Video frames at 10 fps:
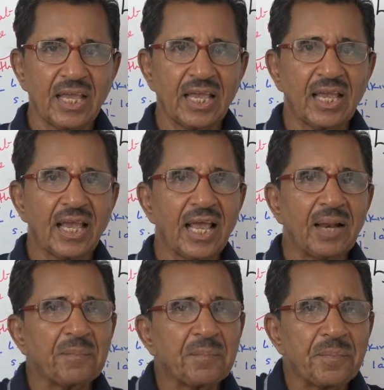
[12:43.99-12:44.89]
a
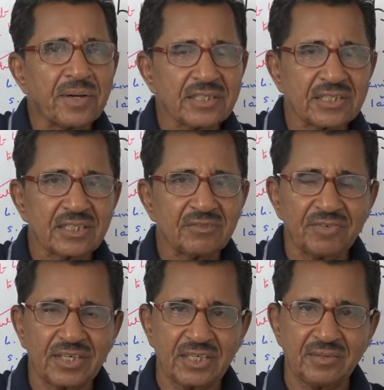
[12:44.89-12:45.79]
helpless
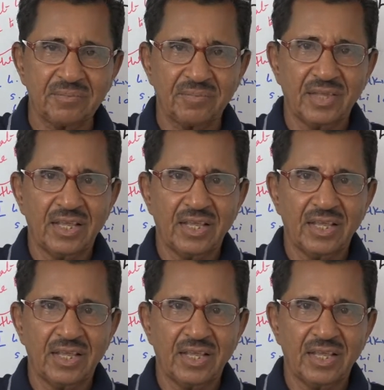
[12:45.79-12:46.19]
victim,